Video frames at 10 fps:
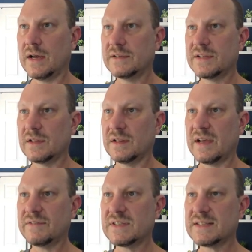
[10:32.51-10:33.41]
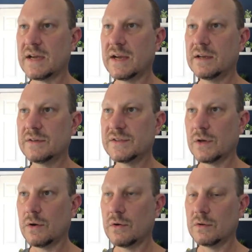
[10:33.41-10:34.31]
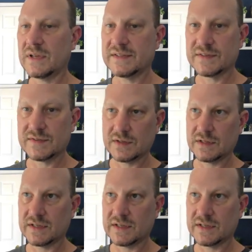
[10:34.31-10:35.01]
to the left side, so let's